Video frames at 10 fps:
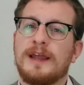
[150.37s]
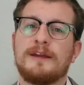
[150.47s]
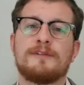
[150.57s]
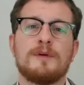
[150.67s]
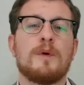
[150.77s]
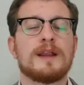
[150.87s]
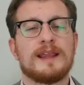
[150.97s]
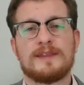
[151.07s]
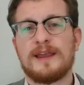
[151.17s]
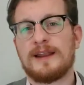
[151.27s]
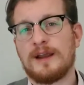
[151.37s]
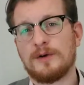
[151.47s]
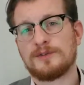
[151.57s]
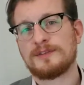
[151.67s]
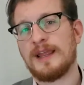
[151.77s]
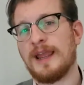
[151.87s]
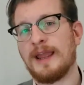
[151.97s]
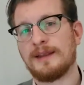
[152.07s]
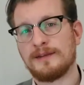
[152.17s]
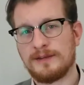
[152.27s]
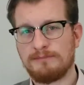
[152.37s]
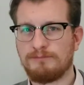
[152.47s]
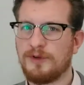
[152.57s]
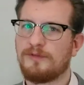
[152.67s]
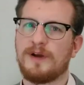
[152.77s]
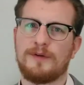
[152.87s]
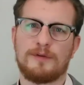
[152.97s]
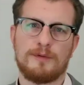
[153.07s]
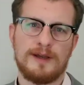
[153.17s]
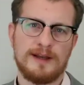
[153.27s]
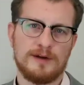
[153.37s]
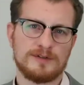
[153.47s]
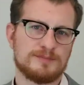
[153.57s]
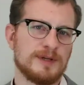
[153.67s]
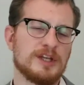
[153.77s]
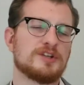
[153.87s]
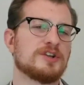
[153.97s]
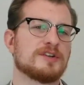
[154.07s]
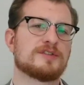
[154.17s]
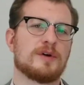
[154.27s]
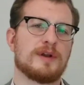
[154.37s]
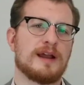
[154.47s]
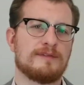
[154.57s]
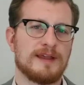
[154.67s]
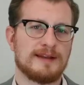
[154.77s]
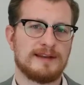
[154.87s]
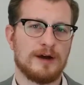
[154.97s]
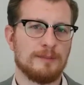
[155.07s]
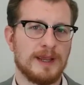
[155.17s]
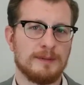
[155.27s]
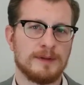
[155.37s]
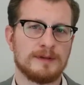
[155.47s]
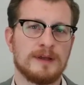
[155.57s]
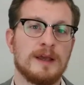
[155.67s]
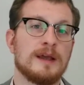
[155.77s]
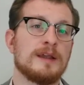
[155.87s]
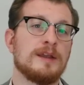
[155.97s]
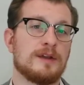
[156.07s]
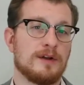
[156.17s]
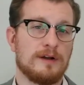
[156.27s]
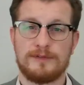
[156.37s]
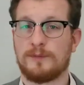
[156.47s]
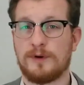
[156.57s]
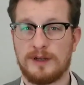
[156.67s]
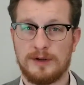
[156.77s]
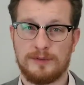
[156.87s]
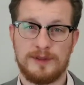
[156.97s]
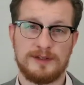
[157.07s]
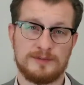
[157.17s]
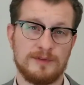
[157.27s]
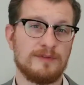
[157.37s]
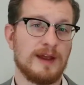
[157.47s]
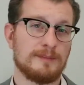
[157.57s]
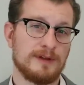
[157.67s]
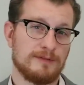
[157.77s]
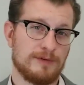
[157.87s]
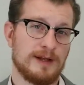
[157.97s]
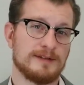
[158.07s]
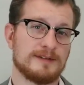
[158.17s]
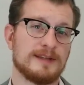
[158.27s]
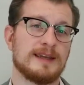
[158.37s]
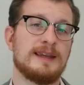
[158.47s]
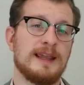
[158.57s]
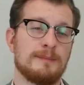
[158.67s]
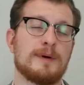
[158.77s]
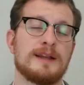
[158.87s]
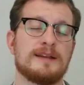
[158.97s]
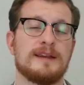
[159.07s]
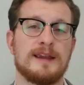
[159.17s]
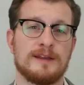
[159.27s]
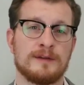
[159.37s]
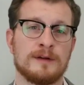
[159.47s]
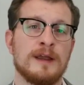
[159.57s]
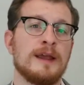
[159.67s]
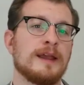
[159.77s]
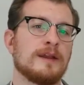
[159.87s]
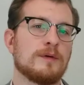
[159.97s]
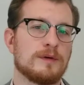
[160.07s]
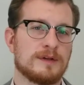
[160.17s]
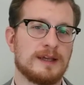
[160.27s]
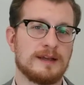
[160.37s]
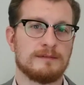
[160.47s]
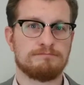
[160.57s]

If you want to get that house and you found the right house, but you just don't have that down payment, you can often work out things with family and friends to get money together in order to get